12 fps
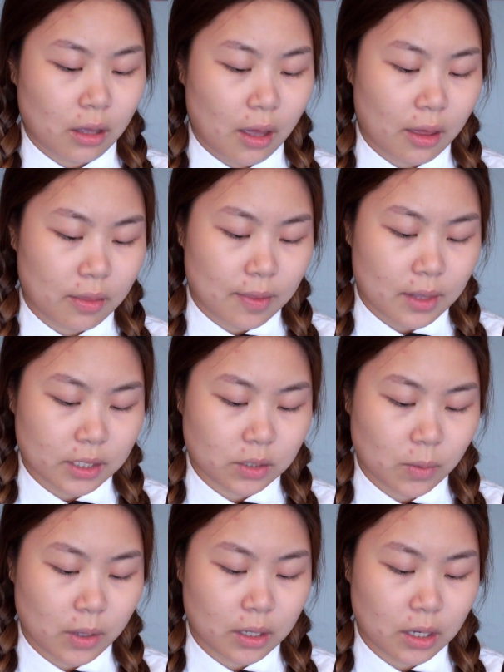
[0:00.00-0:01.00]
And this
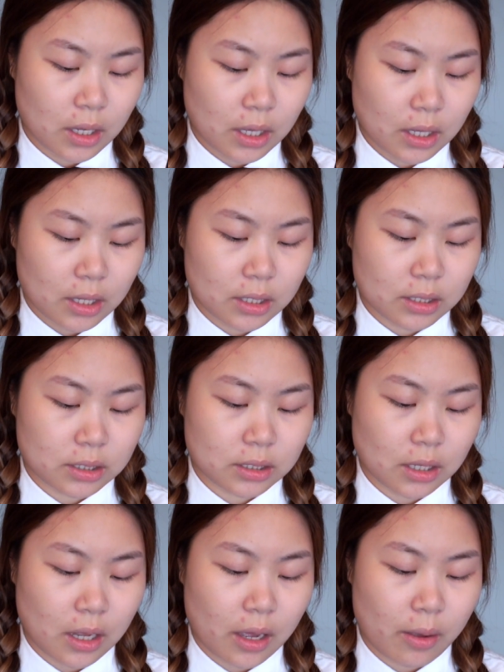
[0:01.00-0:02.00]
one
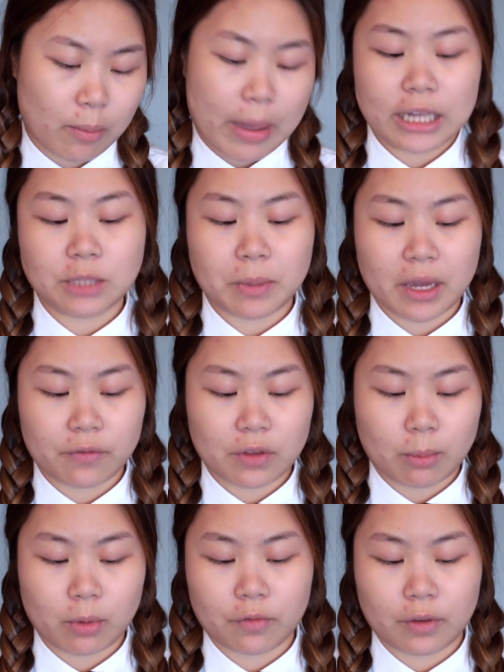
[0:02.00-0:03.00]
is SPF
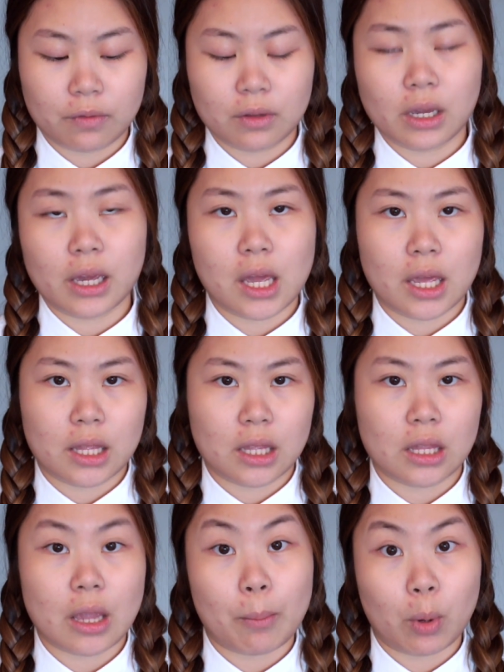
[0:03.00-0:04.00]
number 50
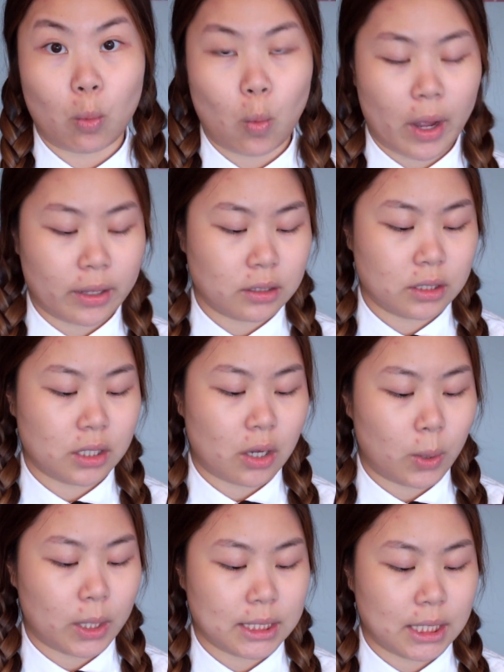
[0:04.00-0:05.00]
and number 1, so
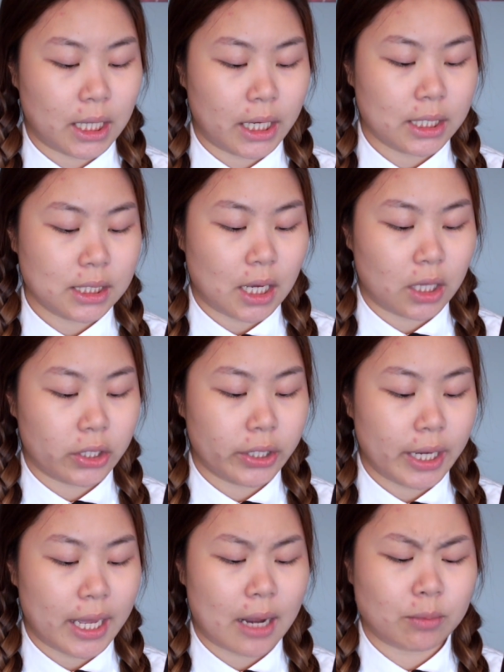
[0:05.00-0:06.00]
it's the lightest
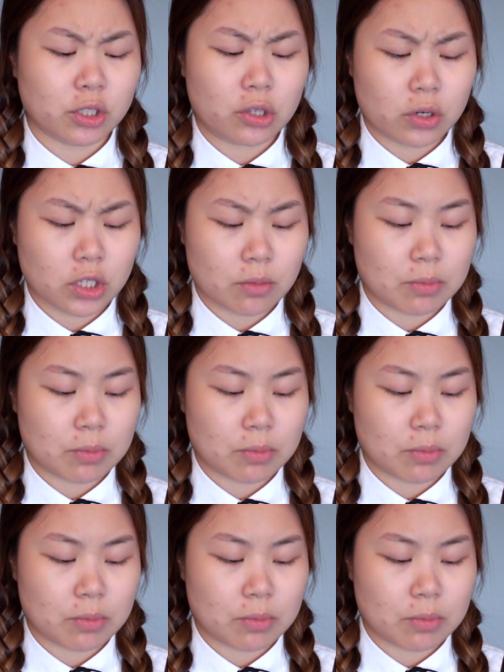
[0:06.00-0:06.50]
color. And I'm just going to